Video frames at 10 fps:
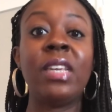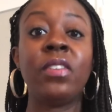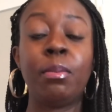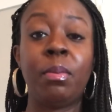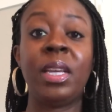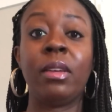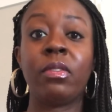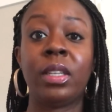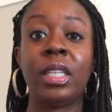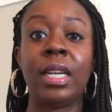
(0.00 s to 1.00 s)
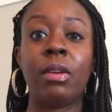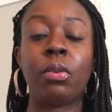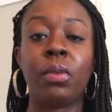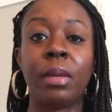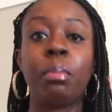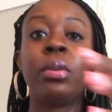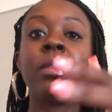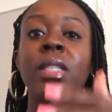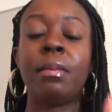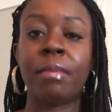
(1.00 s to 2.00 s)
even being friendly and outgoing,
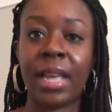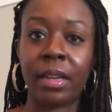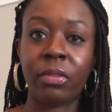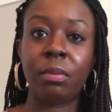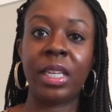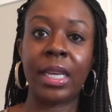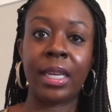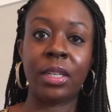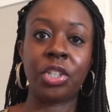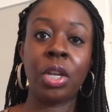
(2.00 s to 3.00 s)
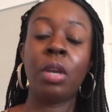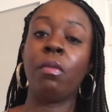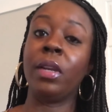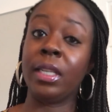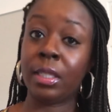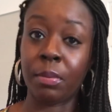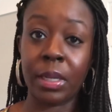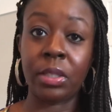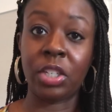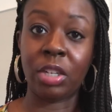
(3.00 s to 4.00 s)
pulls him back from the edge when he's
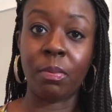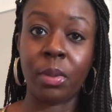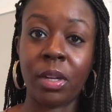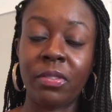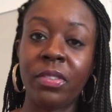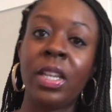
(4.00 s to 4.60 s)
about to jump off.